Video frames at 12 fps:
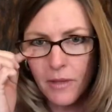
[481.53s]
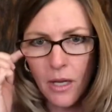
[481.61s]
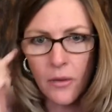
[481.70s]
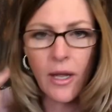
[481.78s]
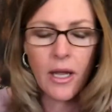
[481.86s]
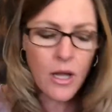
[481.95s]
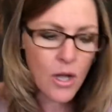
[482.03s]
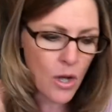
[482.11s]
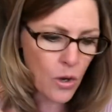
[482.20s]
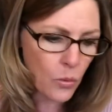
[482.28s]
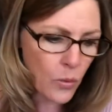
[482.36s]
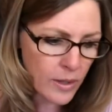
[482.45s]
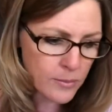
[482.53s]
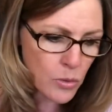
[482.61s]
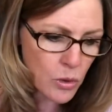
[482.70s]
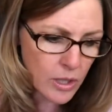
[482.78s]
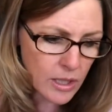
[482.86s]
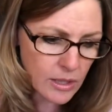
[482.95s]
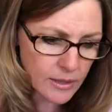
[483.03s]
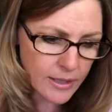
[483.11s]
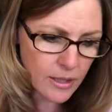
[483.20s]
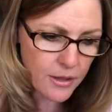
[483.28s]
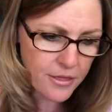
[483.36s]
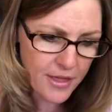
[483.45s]
Okay, one more
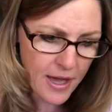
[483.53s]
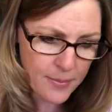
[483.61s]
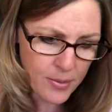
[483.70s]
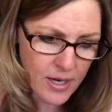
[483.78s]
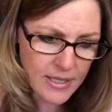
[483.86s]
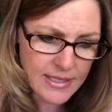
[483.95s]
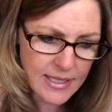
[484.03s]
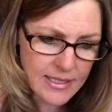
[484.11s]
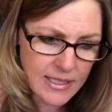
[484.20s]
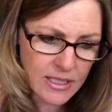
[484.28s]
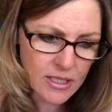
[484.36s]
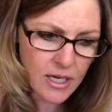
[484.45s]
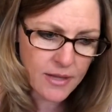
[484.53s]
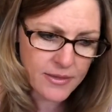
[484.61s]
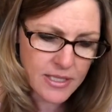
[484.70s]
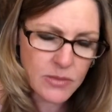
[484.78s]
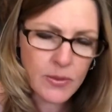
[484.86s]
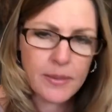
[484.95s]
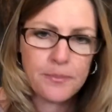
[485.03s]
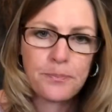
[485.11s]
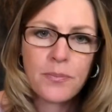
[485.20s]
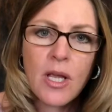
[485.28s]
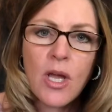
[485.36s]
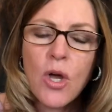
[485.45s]
little thought process here on this one.
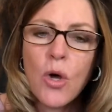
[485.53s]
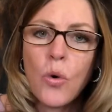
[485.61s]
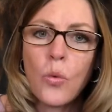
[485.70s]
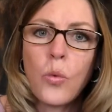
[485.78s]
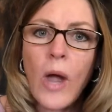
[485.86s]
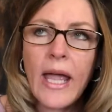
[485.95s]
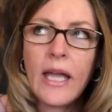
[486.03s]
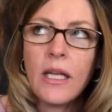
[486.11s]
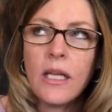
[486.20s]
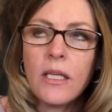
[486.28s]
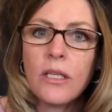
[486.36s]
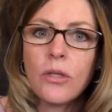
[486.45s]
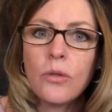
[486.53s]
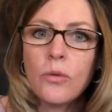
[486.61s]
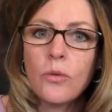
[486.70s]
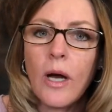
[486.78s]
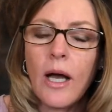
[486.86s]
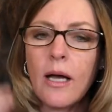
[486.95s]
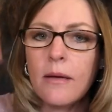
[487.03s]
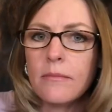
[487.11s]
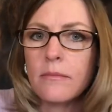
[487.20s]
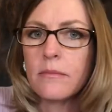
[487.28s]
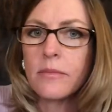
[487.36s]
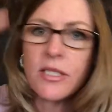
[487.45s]
When you
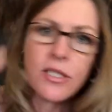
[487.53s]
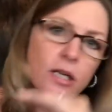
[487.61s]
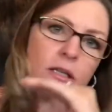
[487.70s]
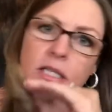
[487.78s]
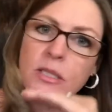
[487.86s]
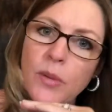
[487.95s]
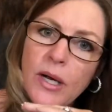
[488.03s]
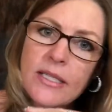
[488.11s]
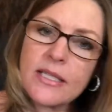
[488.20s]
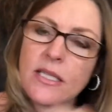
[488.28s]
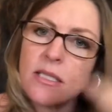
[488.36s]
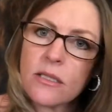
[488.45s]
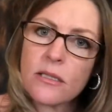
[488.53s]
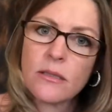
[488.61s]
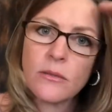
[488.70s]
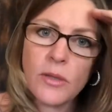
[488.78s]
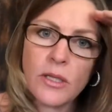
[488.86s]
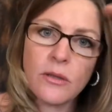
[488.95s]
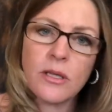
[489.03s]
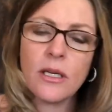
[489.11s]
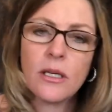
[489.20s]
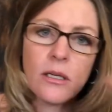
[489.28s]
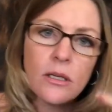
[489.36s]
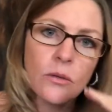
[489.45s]
start this process, when you
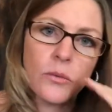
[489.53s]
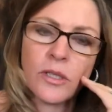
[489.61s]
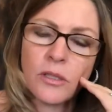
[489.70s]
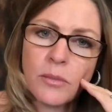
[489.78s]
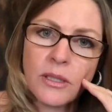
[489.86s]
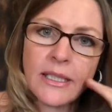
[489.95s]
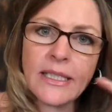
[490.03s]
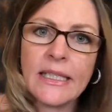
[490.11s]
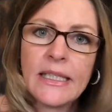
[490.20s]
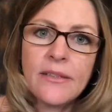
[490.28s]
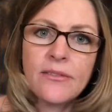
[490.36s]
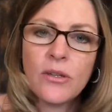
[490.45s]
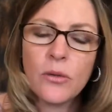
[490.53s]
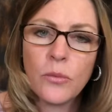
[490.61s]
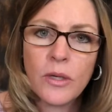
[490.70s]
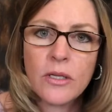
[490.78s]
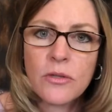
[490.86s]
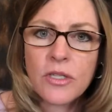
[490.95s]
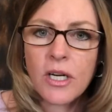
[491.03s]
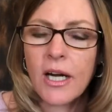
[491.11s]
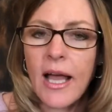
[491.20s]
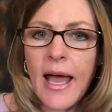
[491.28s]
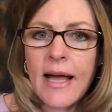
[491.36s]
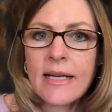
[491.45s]
think, when you believe, when you start
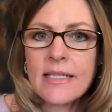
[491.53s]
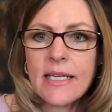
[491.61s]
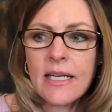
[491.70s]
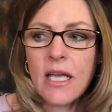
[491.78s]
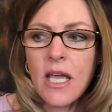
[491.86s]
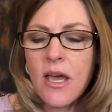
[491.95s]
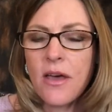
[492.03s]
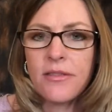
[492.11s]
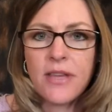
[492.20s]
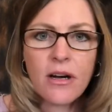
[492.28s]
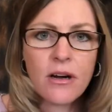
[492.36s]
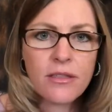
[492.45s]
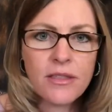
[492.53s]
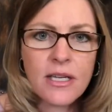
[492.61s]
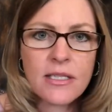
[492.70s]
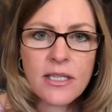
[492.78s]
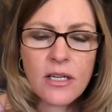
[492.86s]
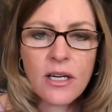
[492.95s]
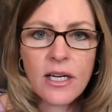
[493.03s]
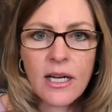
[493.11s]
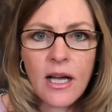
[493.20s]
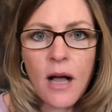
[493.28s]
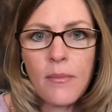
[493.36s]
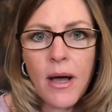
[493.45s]
acting, there are things that are going to
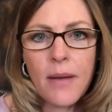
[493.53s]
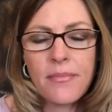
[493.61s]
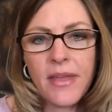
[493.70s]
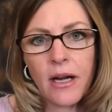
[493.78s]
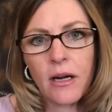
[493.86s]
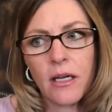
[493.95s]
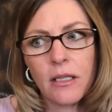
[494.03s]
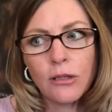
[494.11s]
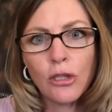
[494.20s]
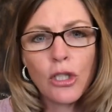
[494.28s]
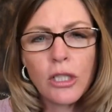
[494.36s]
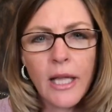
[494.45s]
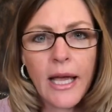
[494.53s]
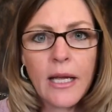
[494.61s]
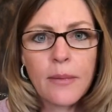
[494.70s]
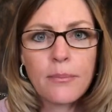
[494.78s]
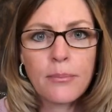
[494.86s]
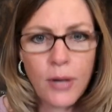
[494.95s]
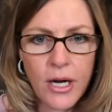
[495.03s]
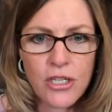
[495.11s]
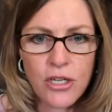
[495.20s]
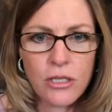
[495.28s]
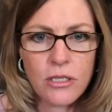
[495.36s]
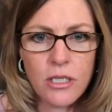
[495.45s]
come up that are going to look like
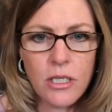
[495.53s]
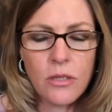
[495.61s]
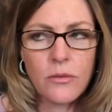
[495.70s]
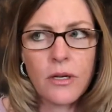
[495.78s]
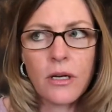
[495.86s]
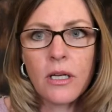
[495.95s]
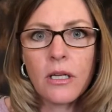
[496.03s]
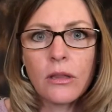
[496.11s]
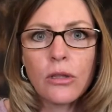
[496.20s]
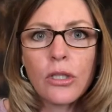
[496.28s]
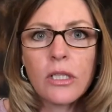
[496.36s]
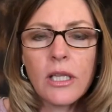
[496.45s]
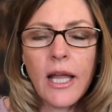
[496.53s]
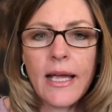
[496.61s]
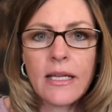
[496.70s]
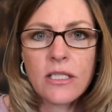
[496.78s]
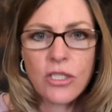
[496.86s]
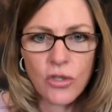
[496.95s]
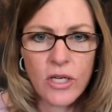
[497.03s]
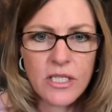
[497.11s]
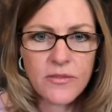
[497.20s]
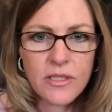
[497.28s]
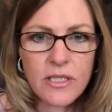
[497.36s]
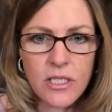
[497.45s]
pressure to you. They're going to look like
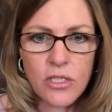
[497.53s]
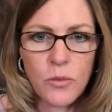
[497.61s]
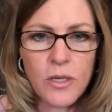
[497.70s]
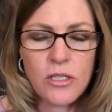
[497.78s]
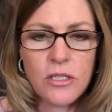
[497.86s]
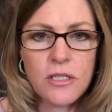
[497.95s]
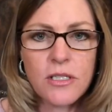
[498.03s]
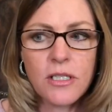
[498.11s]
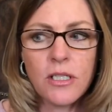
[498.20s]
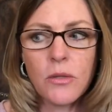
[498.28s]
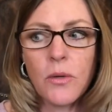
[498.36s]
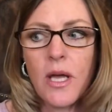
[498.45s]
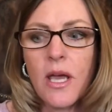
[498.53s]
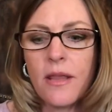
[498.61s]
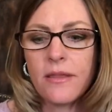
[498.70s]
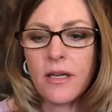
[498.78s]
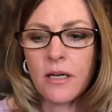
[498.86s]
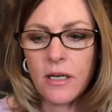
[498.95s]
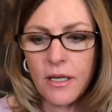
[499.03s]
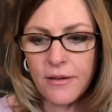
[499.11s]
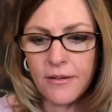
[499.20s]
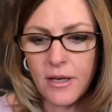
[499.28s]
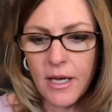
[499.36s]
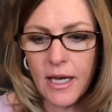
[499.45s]
stressful situations to you. They're going
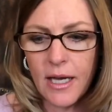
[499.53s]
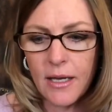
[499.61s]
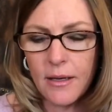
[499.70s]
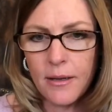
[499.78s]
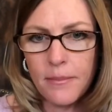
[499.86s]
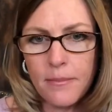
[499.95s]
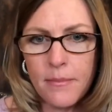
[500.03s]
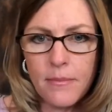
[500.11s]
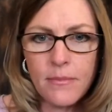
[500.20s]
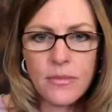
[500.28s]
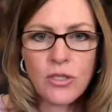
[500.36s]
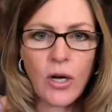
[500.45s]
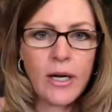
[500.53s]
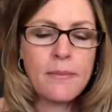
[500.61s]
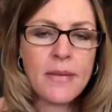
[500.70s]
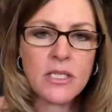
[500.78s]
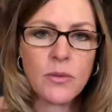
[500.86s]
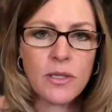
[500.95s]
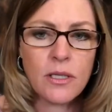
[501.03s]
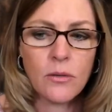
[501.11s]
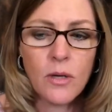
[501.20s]
to try to mess with you.